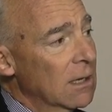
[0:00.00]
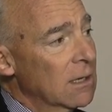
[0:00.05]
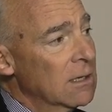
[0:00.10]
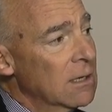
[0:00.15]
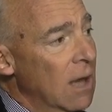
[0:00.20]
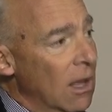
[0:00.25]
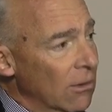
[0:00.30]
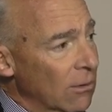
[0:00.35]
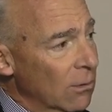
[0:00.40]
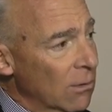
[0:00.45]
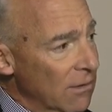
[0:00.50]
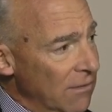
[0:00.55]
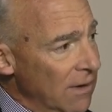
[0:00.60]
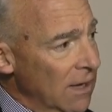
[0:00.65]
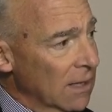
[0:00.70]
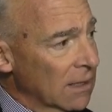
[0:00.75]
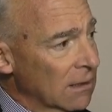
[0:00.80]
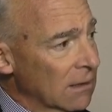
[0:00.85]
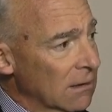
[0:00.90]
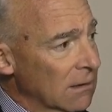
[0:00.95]
another
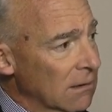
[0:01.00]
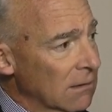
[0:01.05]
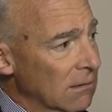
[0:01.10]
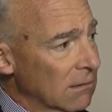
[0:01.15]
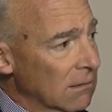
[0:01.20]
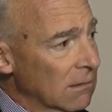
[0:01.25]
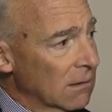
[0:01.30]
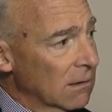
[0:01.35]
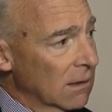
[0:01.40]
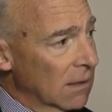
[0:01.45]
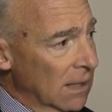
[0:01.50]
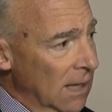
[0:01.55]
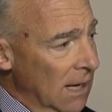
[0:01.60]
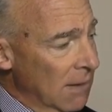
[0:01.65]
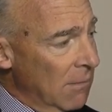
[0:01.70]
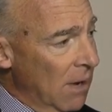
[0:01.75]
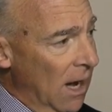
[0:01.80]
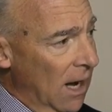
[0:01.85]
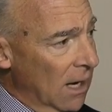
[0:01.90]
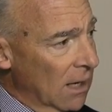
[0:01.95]
event, an
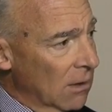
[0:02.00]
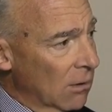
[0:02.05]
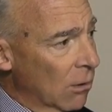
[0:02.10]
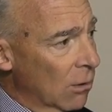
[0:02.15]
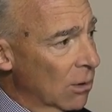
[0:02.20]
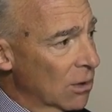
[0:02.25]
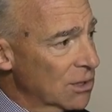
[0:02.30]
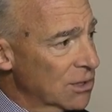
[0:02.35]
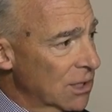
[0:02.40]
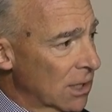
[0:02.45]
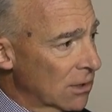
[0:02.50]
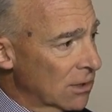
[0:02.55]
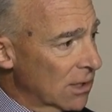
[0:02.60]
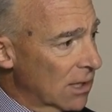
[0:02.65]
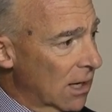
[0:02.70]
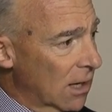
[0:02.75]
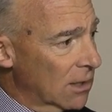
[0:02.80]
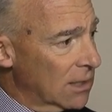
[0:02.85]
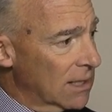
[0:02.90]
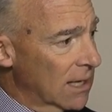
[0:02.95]
MI or a
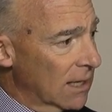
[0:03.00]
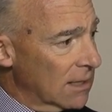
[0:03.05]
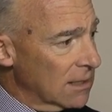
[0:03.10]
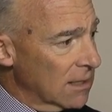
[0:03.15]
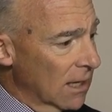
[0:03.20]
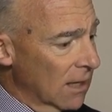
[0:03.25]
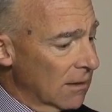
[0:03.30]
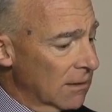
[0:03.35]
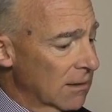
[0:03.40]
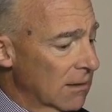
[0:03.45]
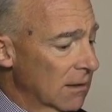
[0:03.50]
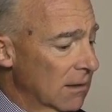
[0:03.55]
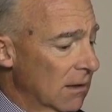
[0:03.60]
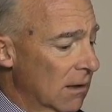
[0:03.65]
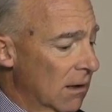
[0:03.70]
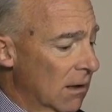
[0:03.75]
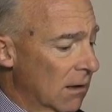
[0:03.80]
sudden cardiac death.